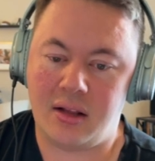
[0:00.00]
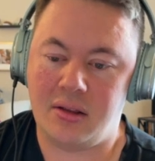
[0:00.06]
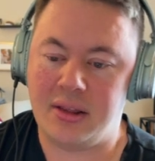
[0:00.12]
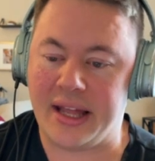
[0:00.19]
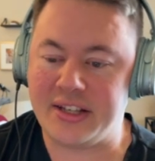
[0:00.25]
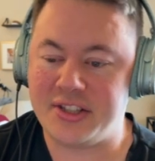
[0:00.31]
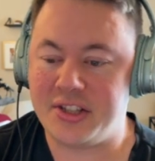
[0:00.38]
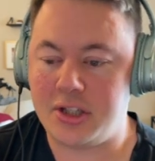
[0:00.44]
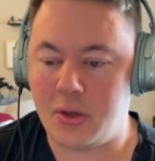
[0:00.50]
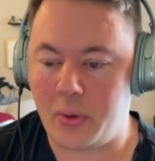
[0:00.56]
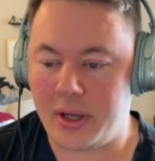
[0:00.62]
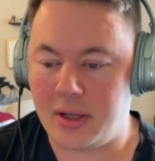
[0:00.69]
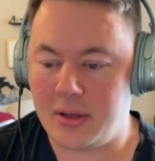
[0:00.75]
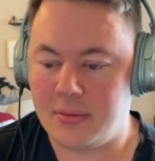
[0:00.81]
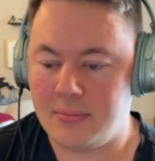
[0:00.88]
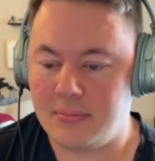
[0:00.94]
less
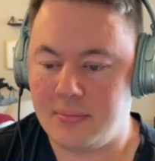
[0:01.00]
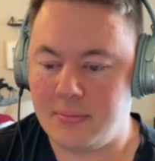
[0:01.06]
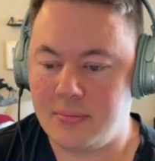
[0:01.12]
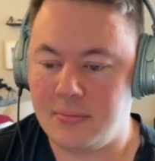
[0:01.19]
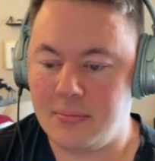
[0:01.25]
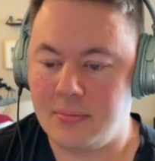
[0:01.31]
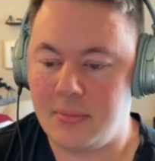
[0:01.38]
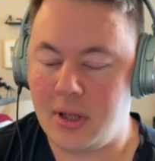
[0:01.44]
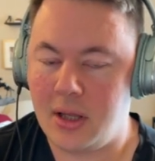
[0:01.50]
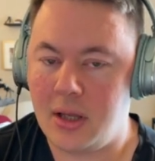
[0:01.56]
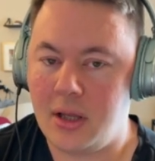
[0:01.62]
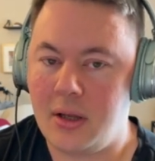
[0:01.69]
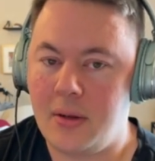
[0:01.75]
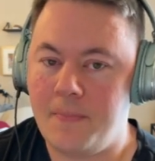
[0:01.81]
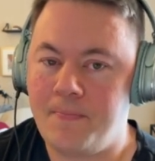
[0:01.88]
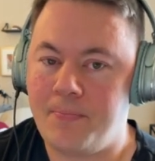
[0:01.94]
doing.
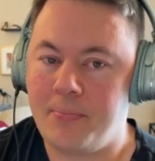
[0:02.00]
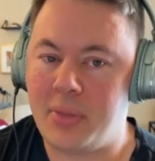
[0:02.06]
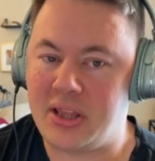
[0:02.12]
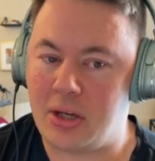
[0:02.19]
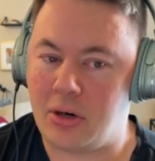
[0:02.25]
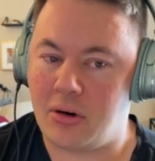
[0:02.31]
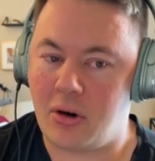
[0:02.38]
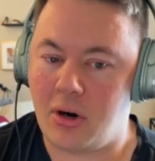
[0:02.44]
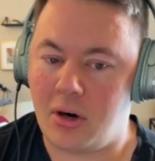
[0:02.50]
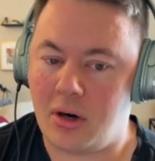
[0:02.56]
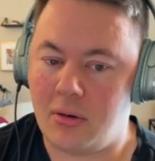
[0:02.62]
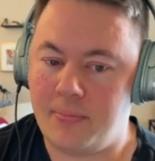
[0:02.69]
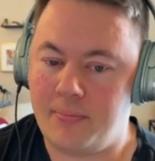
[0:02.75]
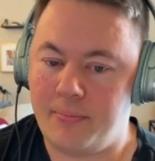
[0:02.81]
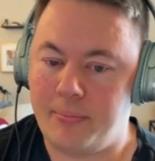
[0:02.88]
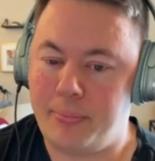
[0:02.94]
But there are
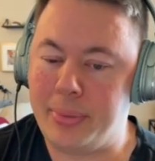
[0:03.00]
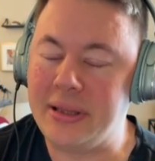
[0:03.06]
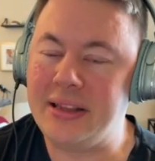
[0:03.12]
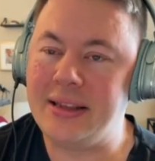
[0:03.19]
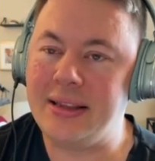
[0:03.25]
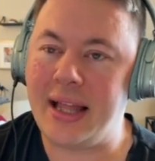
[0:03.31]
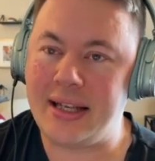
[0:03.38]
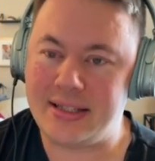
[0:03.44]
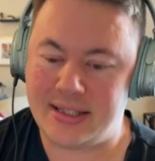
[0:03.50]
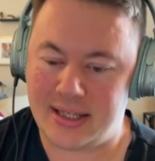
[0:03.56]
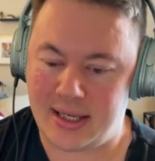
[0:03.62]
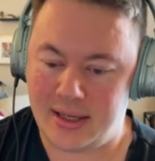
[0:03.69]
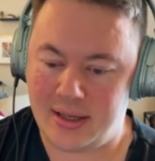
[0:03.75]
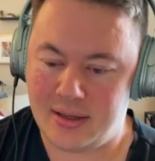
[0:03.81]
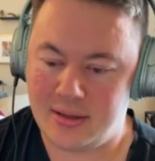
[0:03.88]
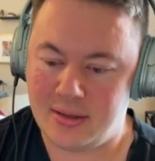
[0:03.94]

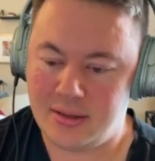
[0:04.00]
plenty